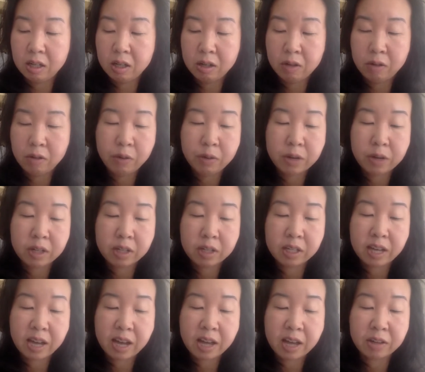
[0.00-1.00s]
We walked
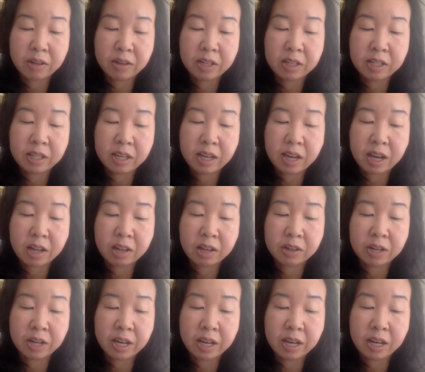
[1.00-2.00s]
gallery to
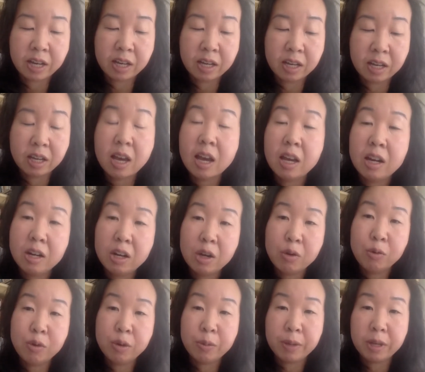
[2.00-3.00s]
gallery, and no
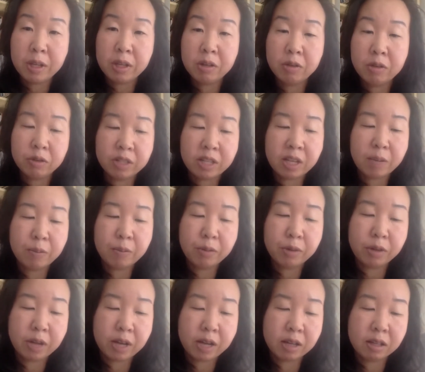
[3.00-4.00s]
women
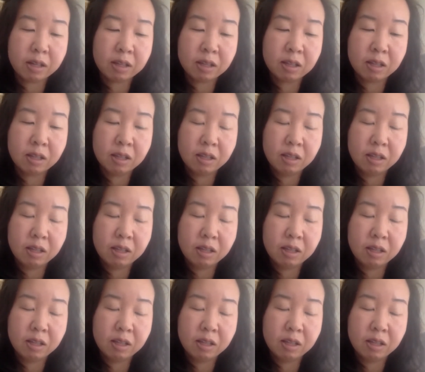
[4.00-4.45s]
resembled us.